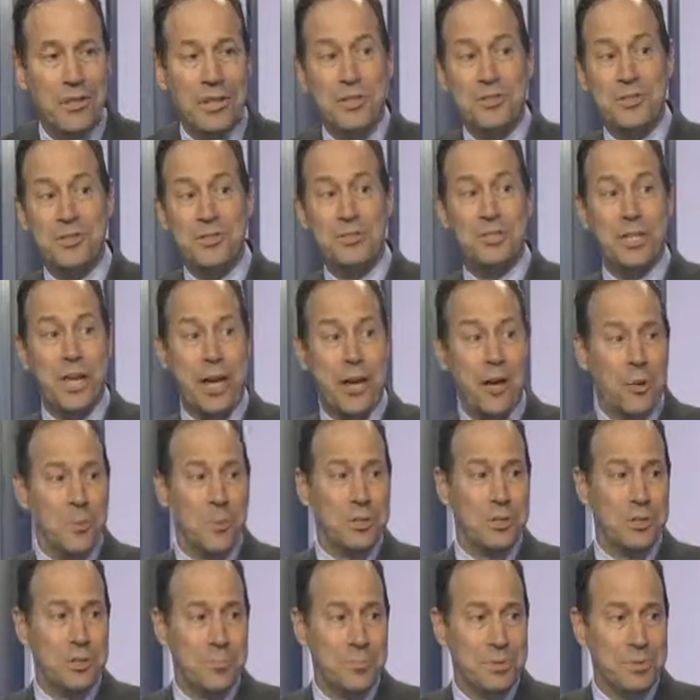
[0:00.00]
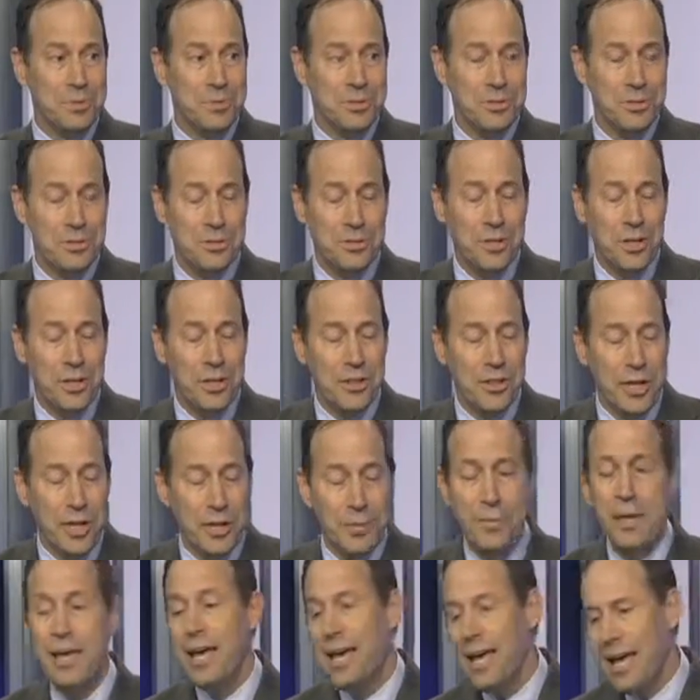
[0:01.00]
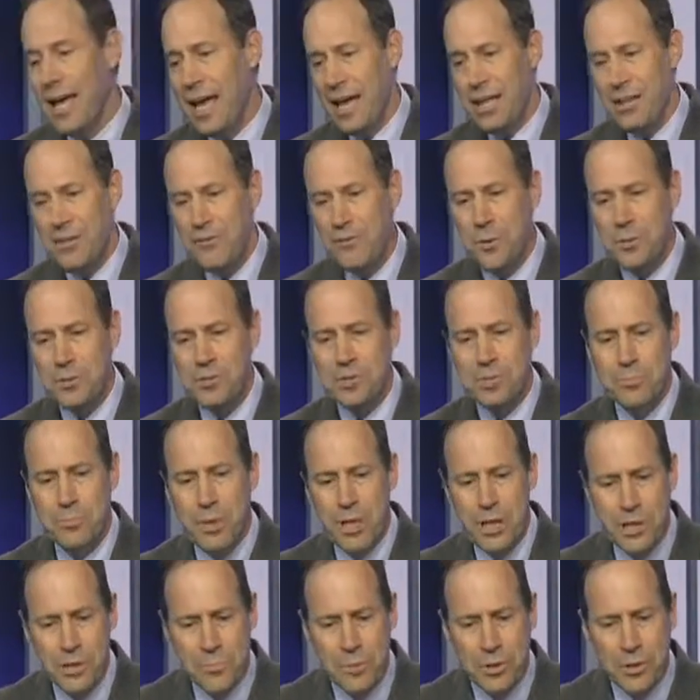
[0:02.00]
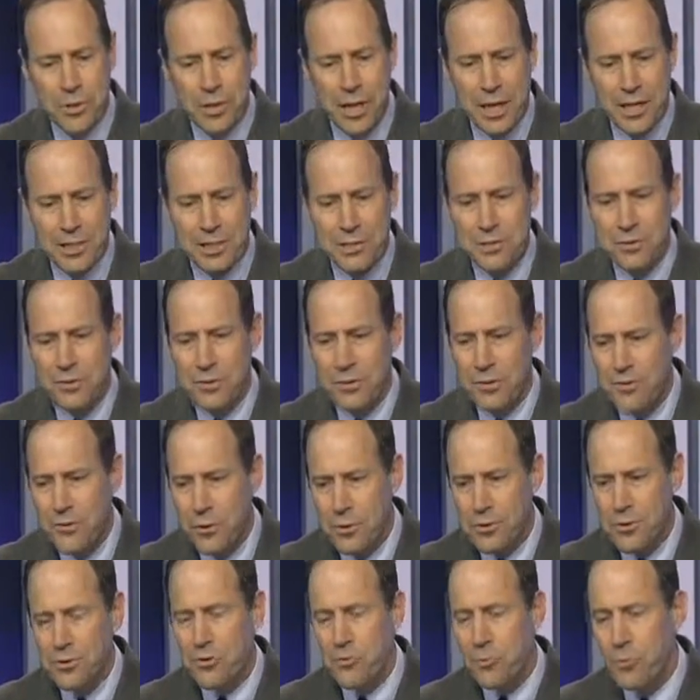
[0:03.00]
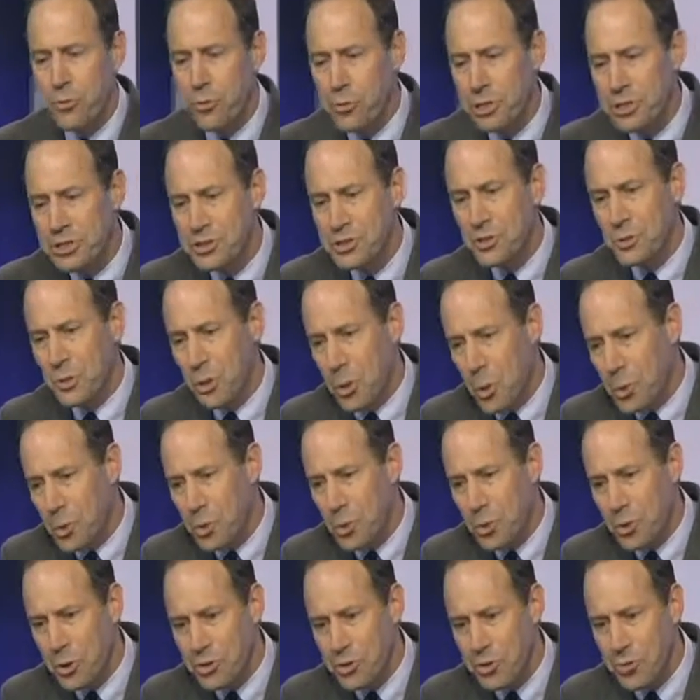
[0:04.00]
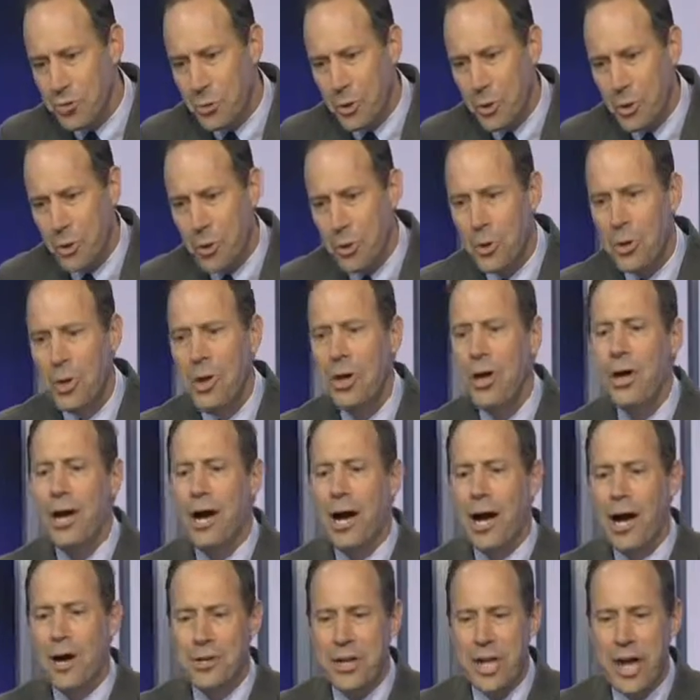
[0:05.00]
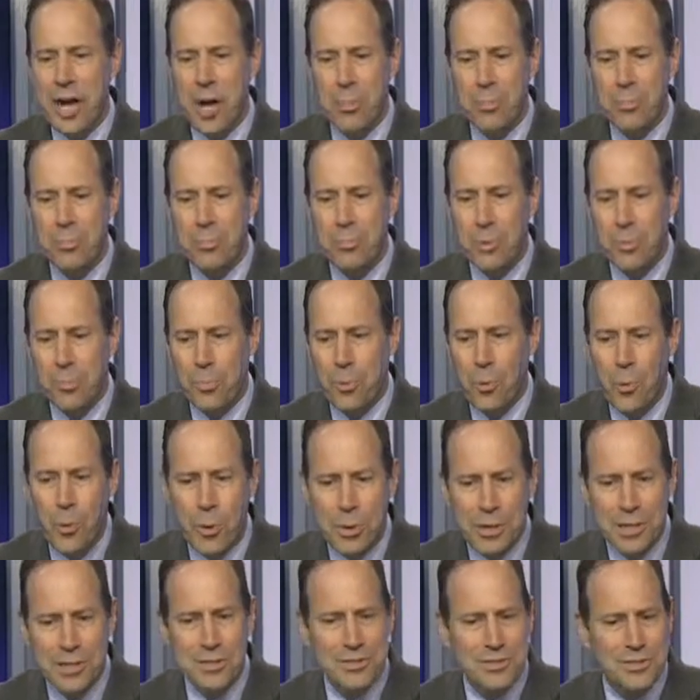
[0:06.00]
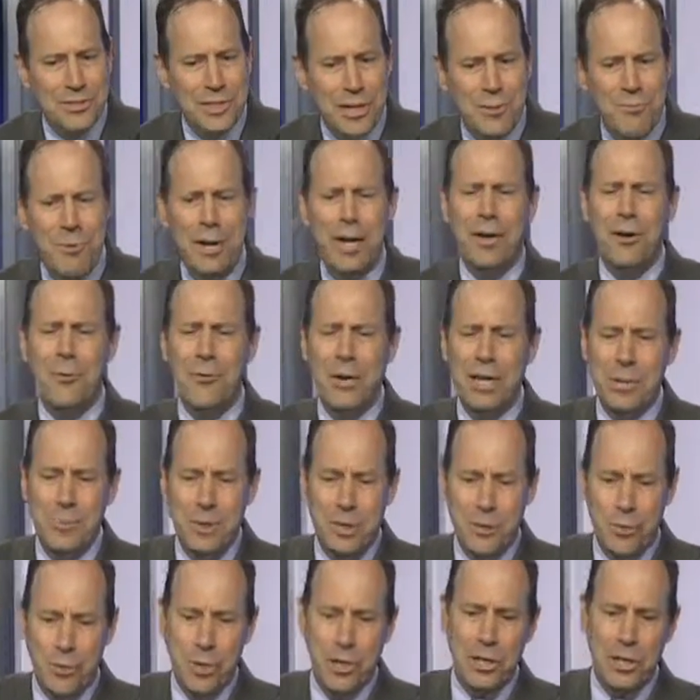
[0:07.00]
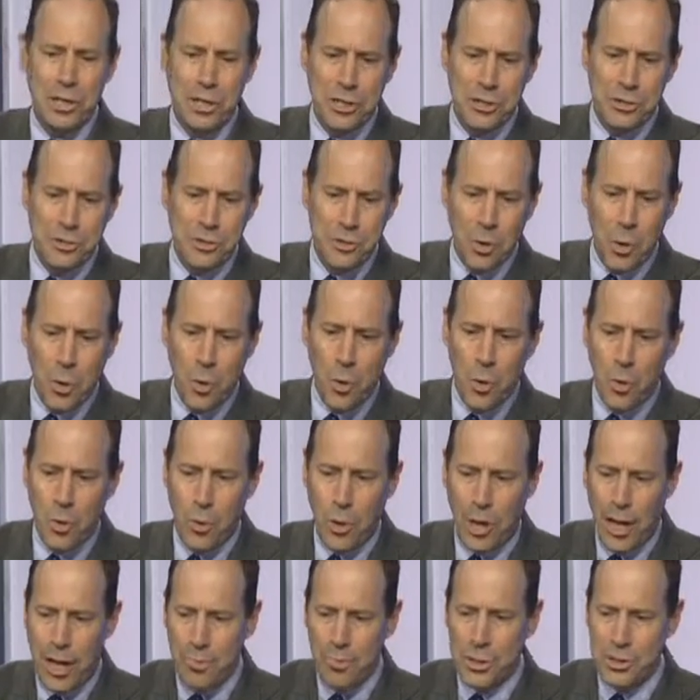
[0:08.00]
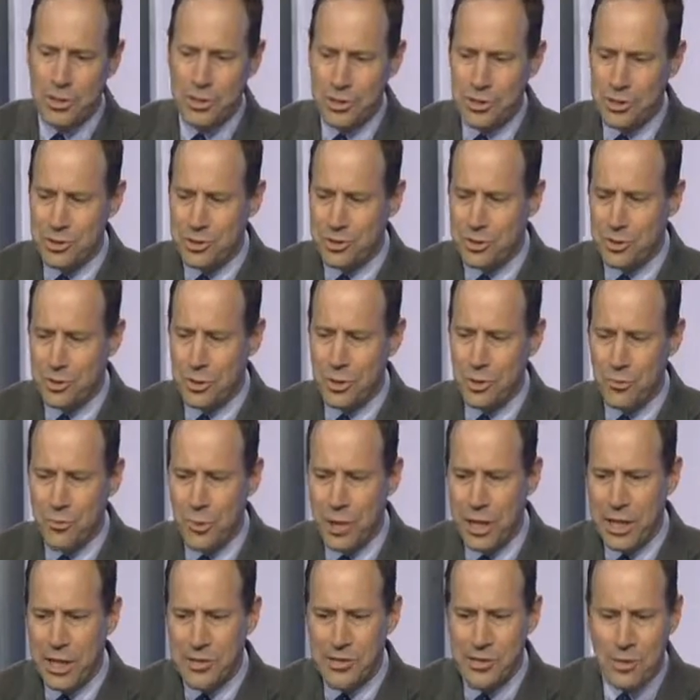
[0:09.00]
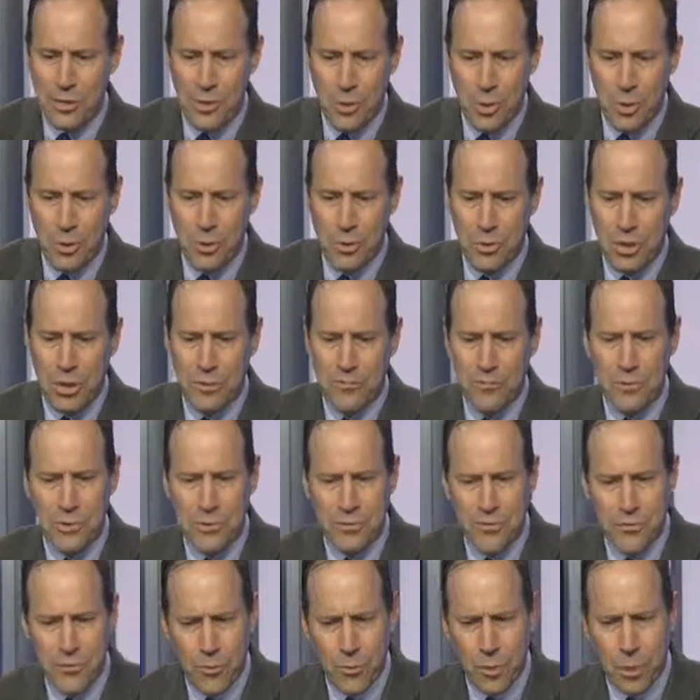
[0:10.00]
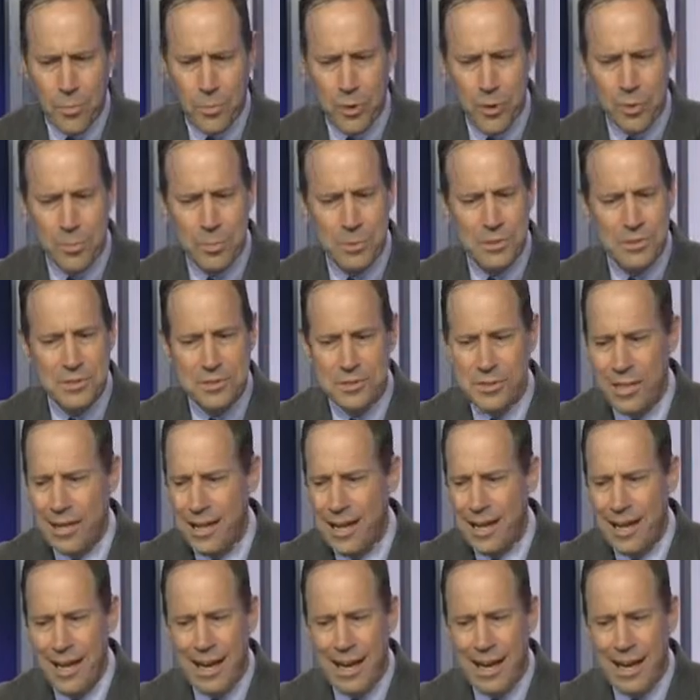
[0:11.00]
think is a terrible imposition on them, and the folks in Mecklenburg County too. The folks who have preached local control are now purporting to say, well, wait a minute, we're going to control how much you can raise at the local level and for what purpose.